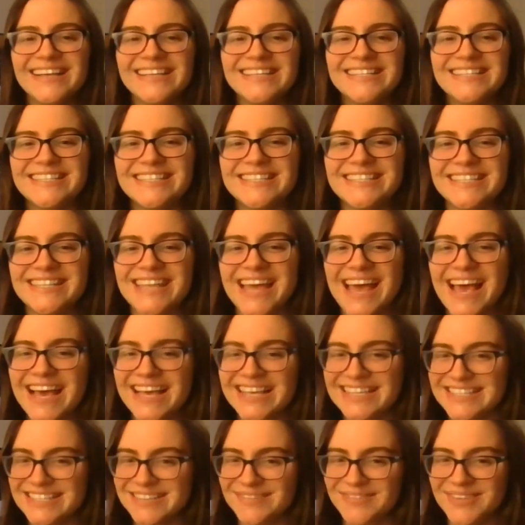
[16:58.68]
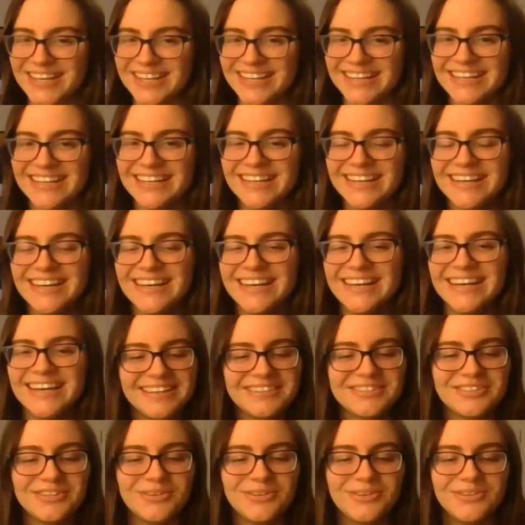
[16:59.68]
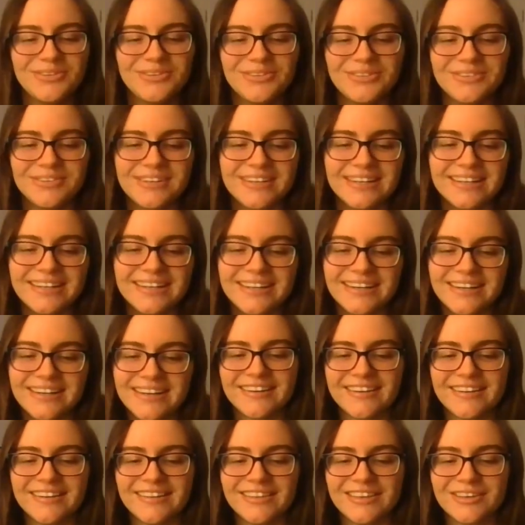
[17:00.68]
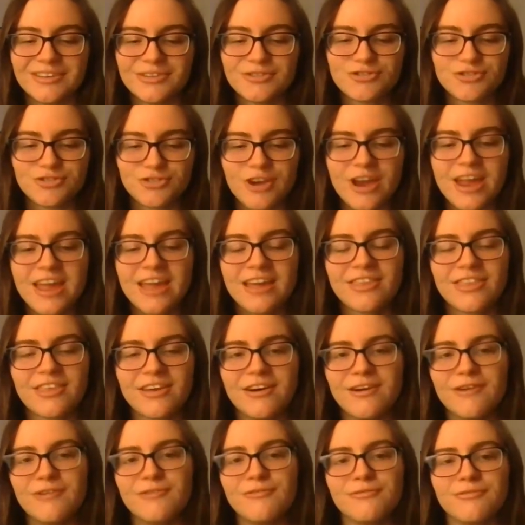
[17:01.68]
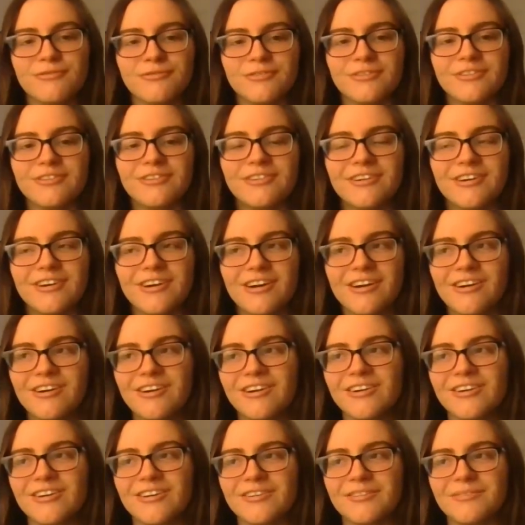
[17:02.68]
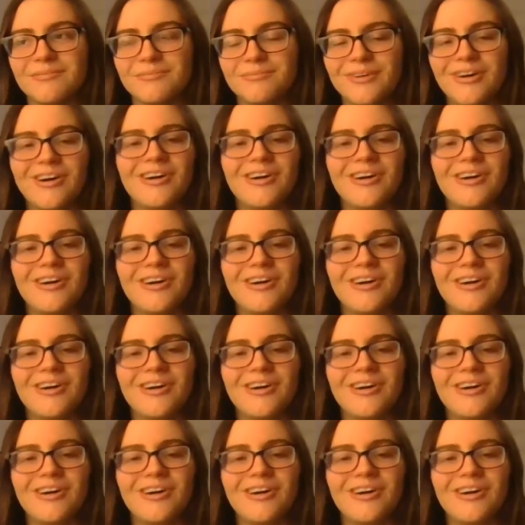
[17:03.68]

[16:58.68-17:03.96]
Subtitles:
testament to the strength of her bond